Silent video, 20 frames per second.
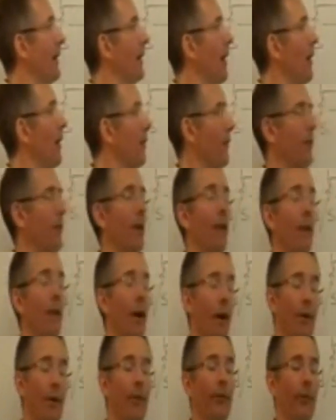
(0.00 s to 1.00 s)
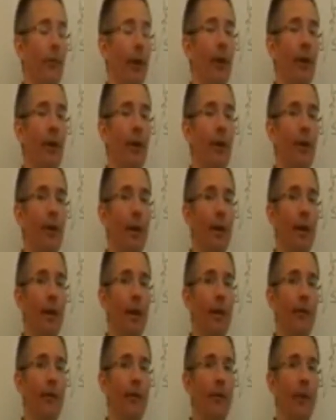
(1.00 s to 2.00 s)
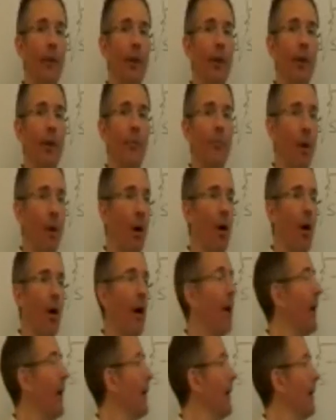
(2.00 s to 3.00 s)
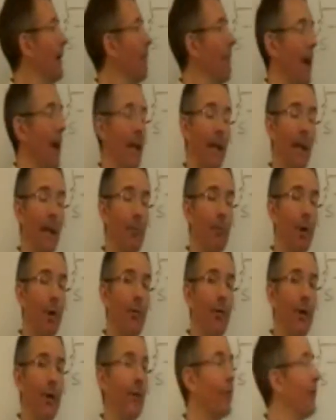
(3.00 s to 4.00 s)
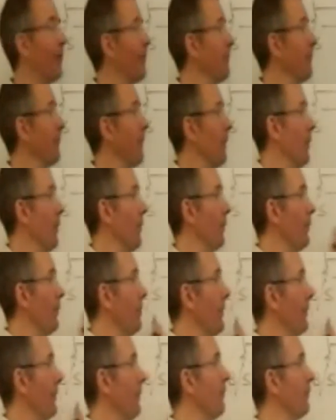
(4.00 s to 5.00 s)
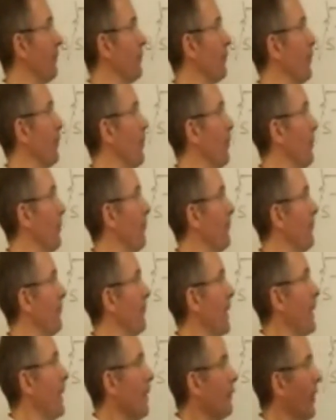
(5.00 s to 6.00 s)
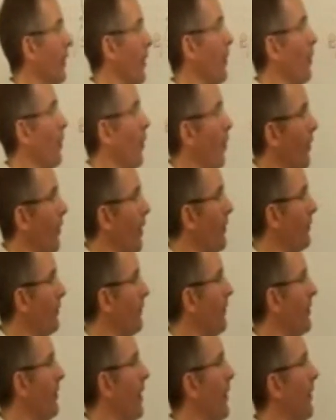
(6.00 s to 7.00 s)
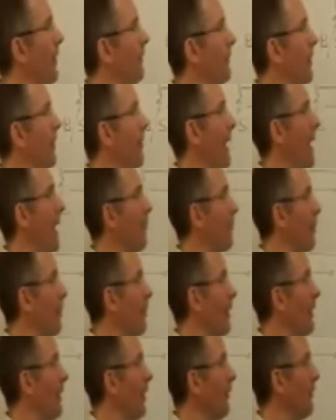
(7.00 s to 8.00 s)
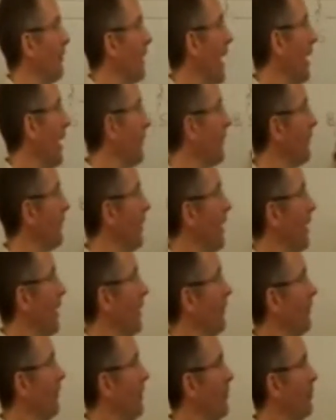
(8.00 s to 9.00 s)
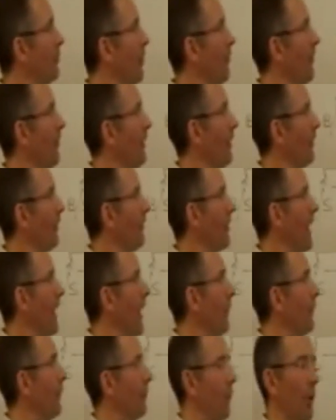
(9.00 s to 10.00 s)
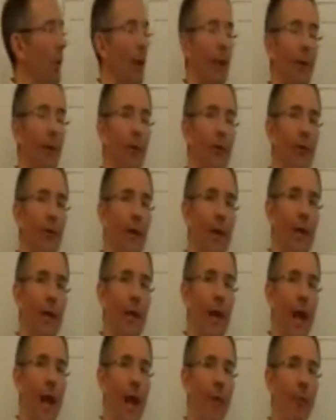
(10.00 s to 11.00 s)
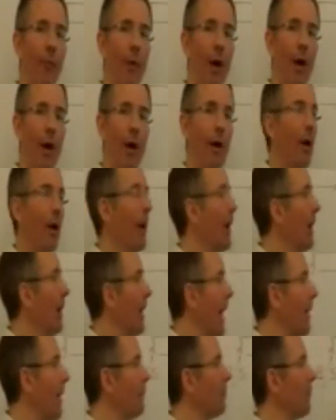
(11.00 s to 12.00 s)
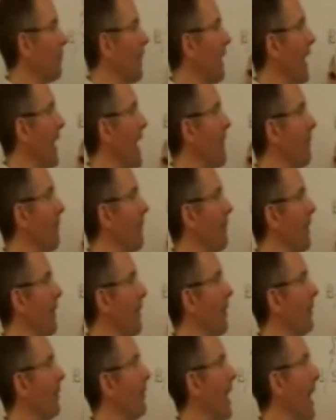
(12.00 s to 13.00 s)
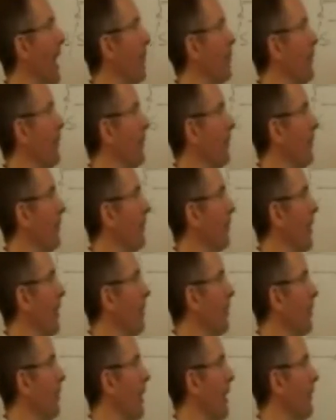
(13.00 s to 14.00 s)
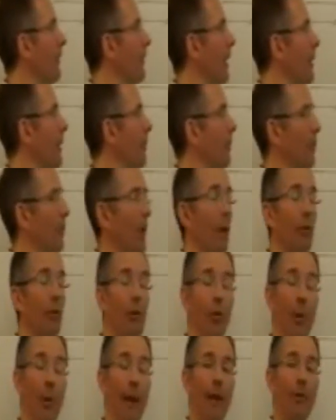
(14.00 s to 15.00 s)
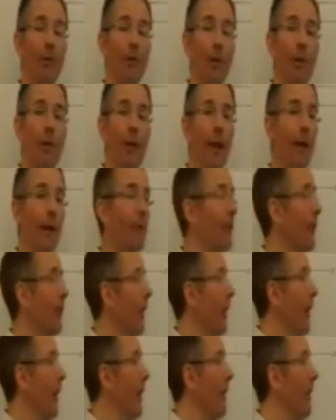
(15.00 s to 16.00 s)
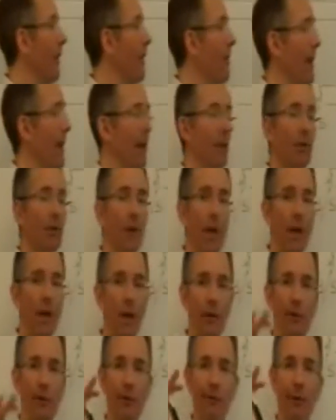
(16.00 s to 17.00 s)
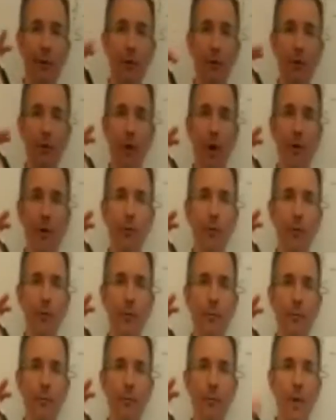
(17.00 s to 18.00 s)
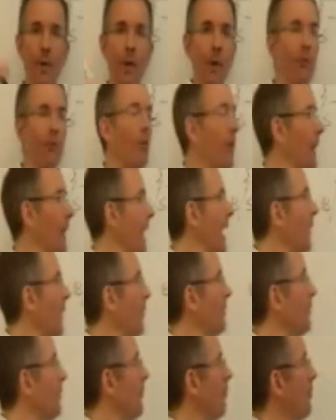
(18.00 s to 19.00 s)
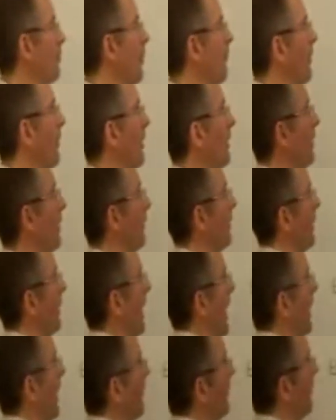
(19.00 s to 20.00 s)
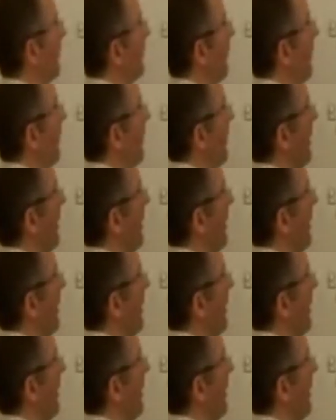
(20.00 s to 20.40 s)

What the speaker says: And hopefully the answer is by making profits. In other words, the business grew. So, although this video isn't about profit and loss accounts, see the profit and loss account as more like a cine camera, capturing everything that's happened and summarising it between two balance sheet dates, when the balance sheet is a photograph. So the language of profit and loss accounts